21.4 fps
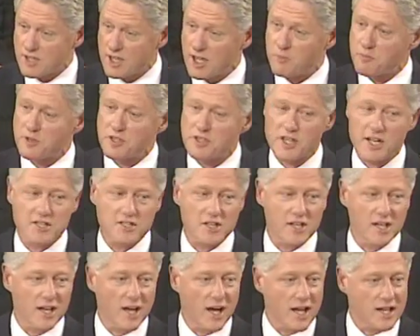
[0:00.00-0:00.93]
and
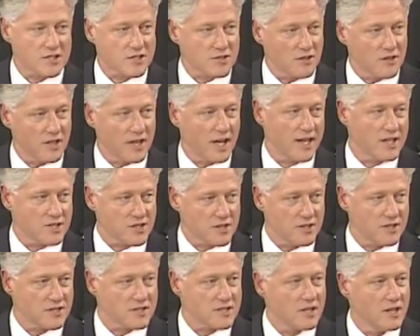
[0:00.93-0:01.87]
potentially hostile
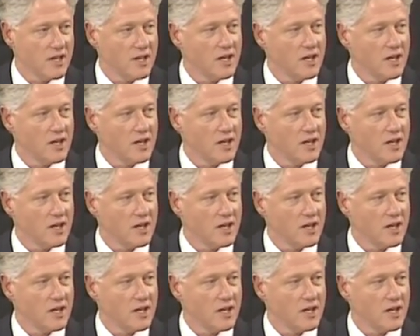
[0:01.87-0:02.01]
nations